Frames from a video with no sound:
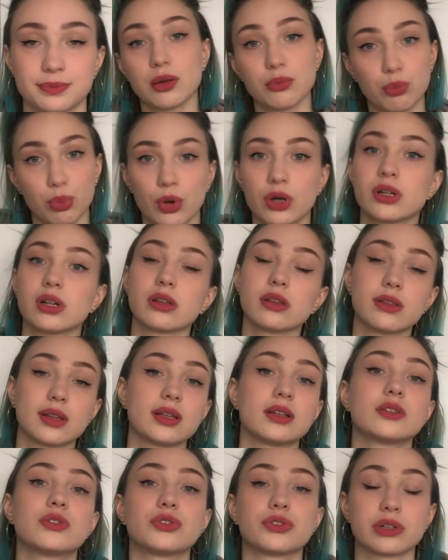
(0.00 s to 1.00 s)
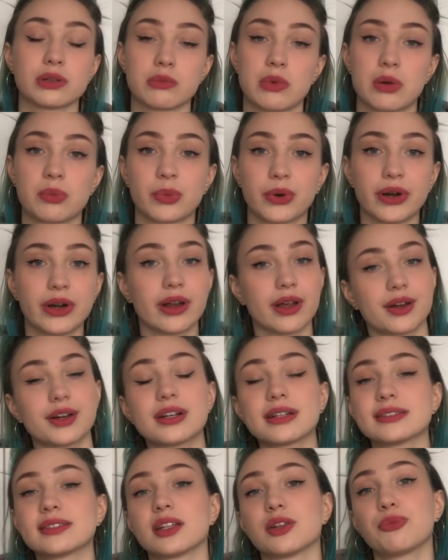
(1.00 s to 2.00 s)
Important thing to remember here
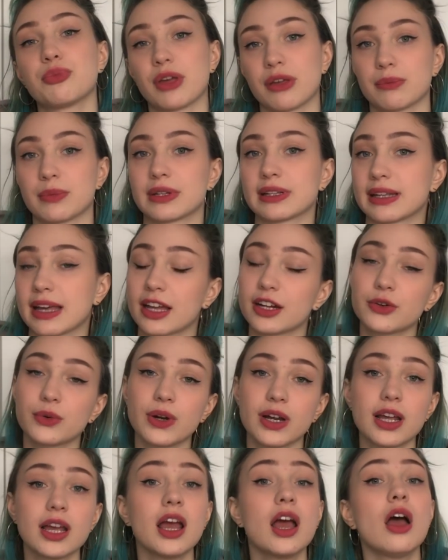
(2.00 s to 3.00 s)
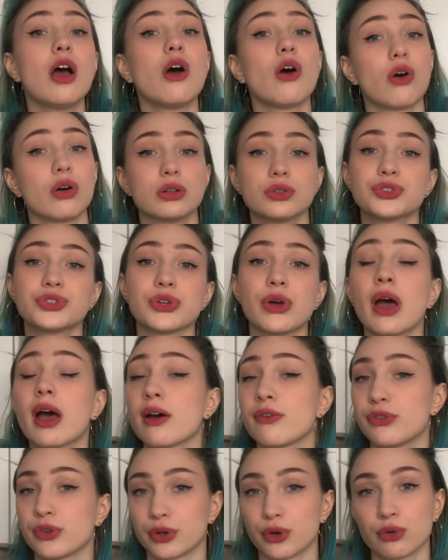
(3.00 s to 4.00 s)
is that Payment Gateway also
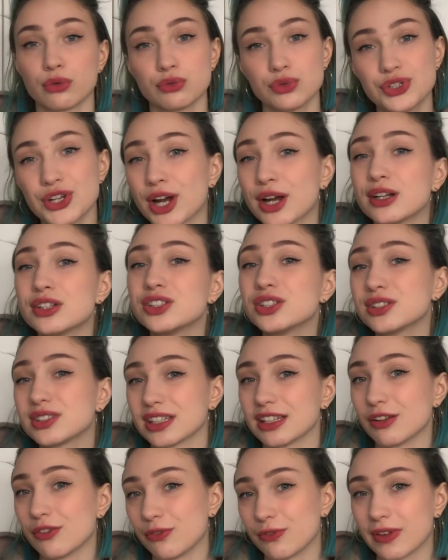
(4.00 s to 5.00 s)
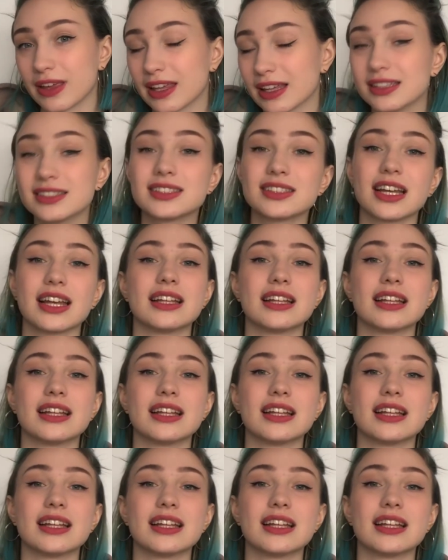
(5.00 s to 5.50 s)
have their own charges and fees,